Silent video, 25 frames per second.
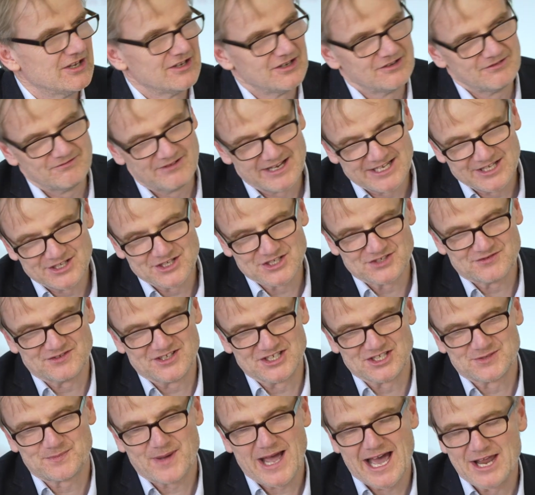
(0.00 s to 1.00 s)
readiness for
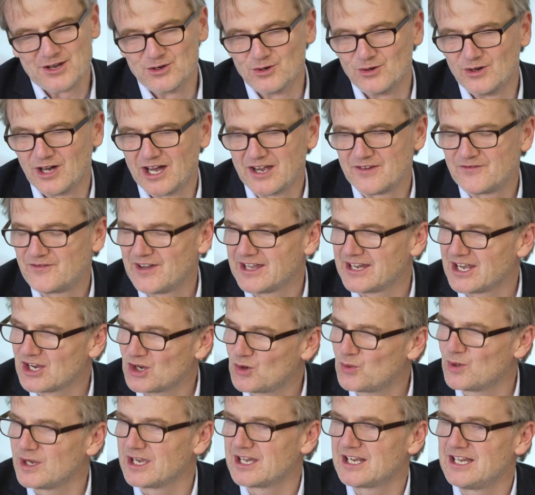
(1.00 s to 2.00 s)
this panel, I found I
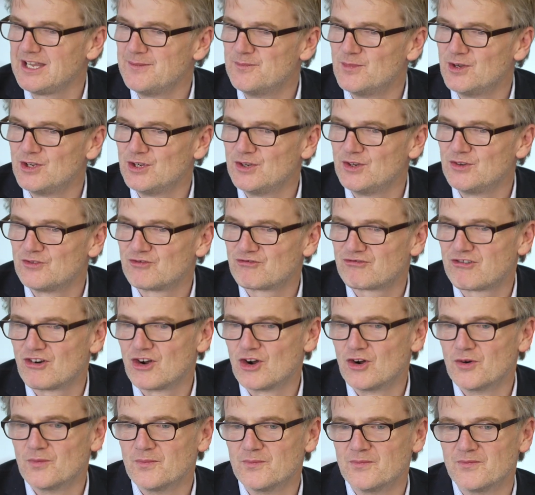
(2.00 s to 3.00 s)
quickly moved
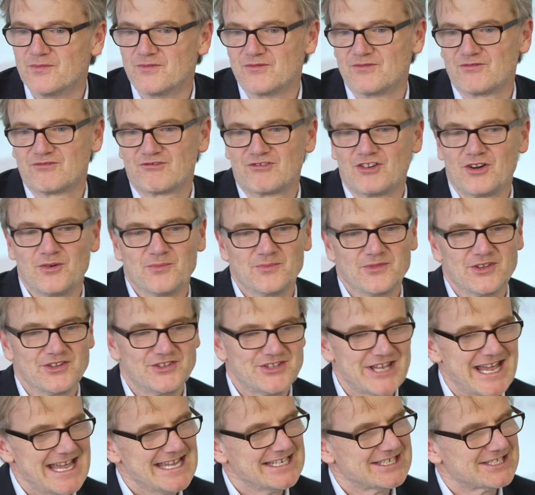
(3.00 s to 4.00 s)
from the
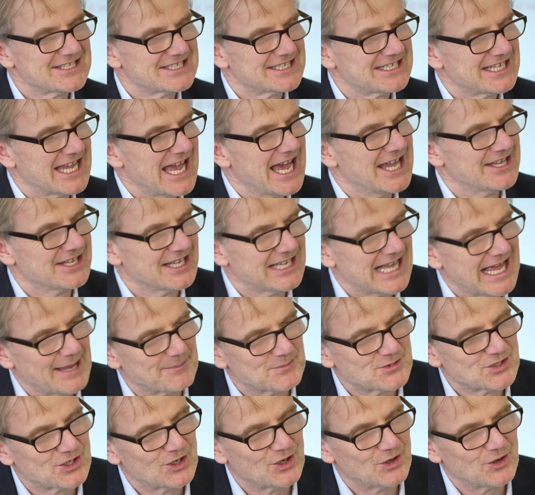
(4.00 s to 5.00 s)
desk and a
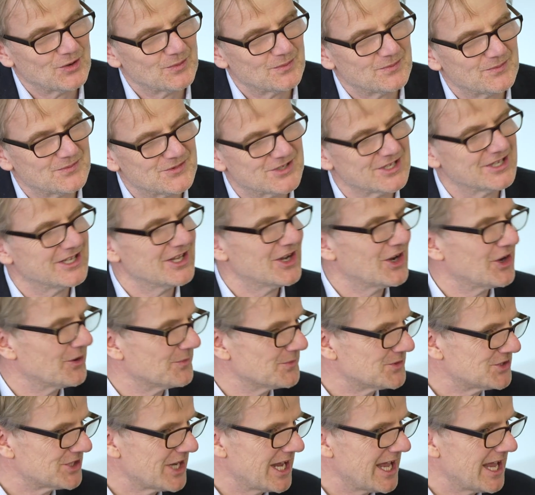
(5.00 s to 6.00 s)
laptop to the
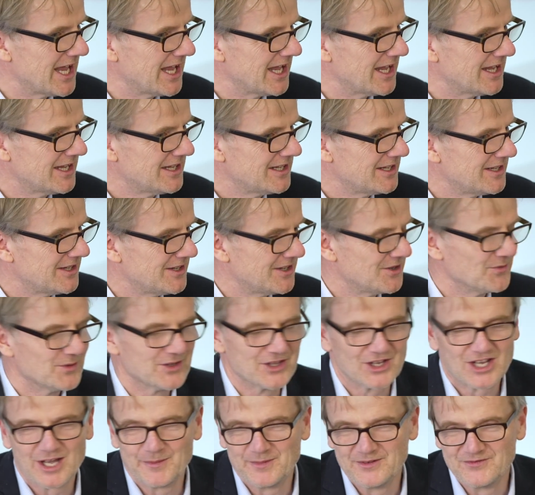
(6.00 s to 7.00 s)
armchair with
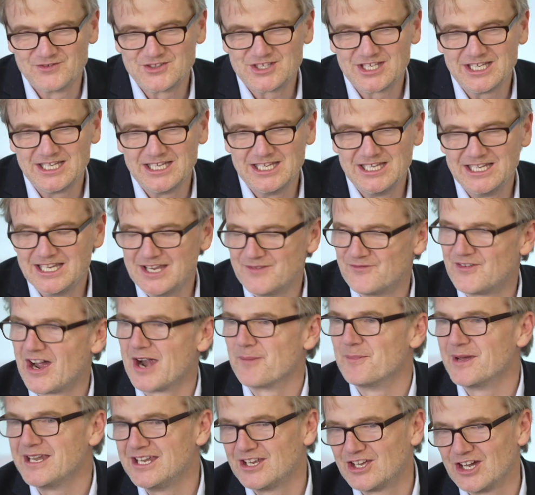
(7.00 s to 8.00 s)
a cup of tea. In fact,
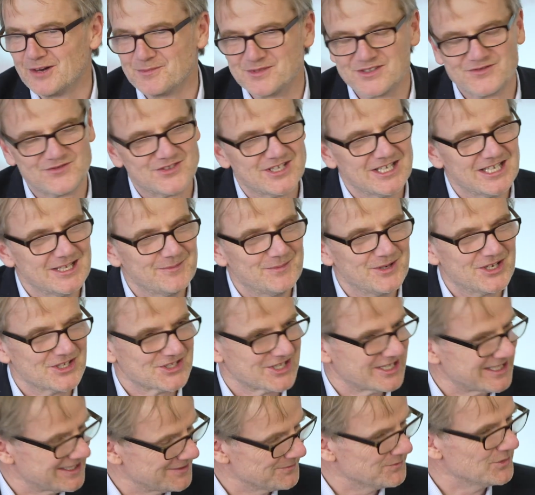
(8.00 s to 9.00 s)
many cups of tea, because
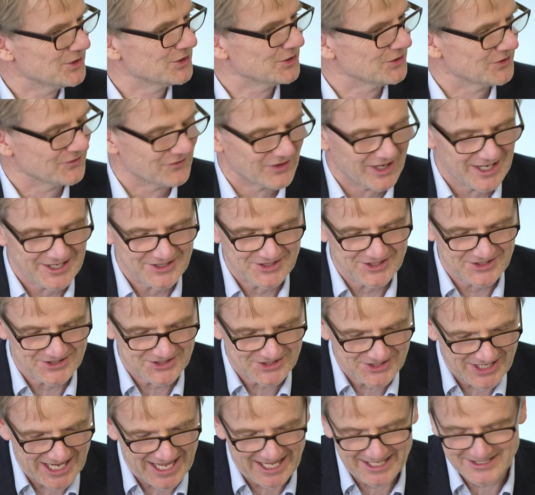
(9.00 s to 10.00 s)
I didn't move. I just
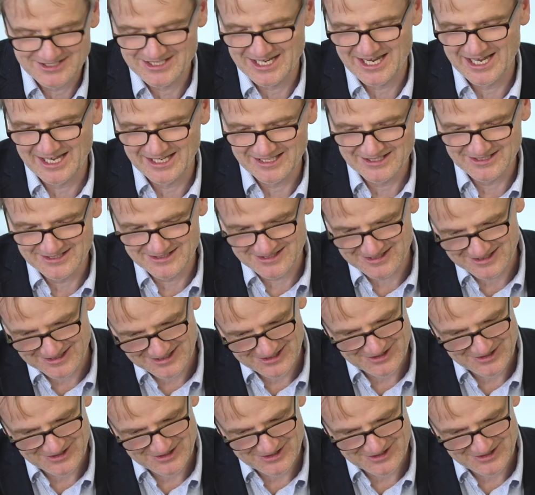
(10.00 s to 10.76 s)
sat and